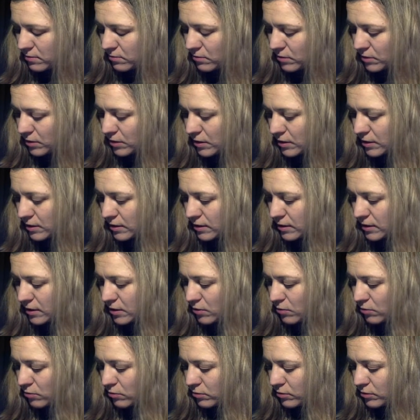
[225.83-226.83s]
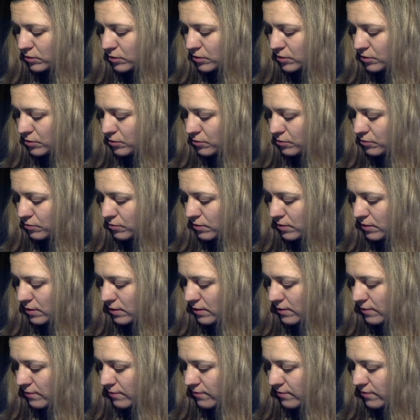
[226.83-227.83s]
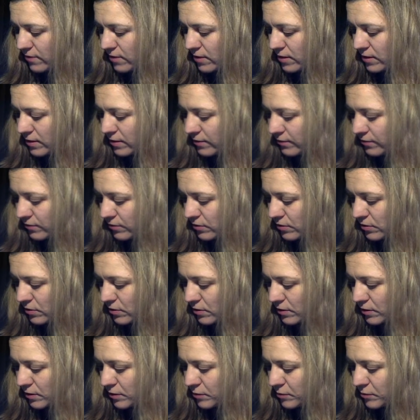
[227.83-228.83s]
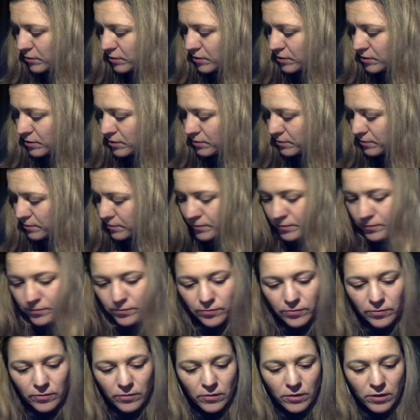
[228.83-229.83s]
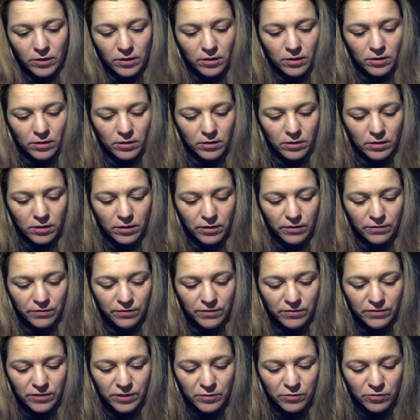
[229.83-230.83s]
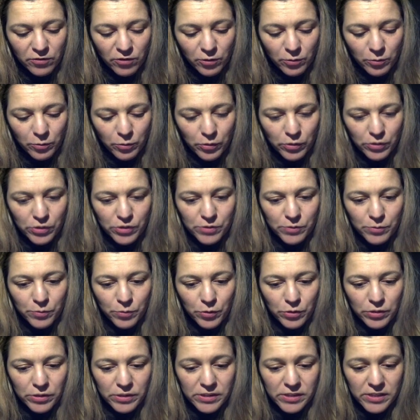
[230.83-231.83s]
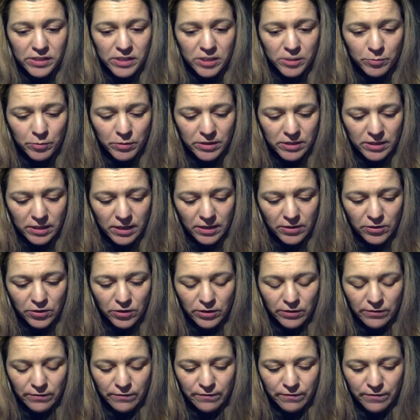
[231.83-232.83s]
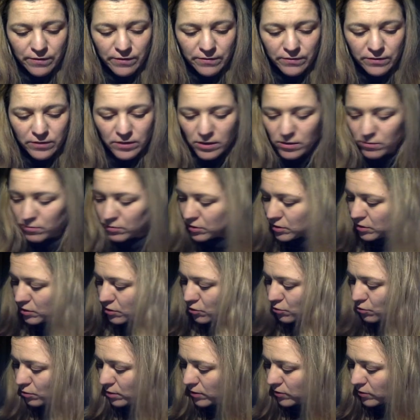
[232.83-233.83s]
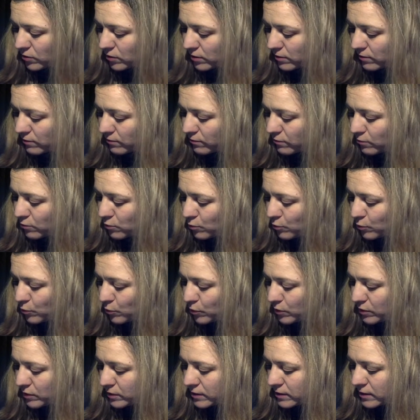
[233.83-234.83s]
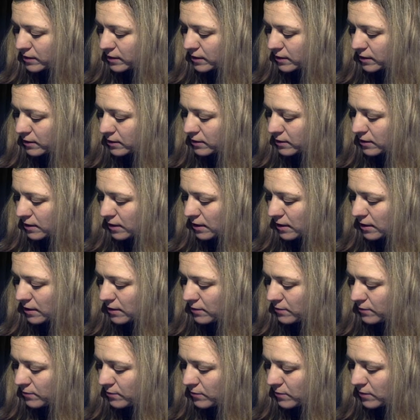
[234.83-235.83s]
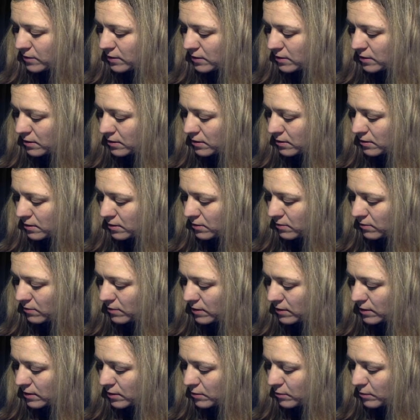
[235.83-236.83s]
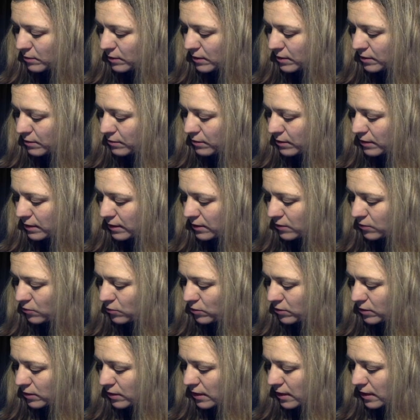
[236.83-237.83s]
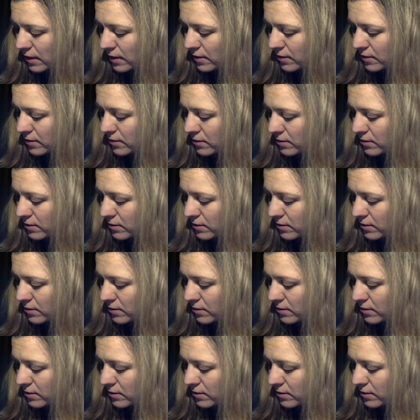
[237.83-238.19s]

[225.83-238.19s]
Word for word: which is equal to uh, 5 times uh, 54.6 plus 150, which is 204.6k divided by 300k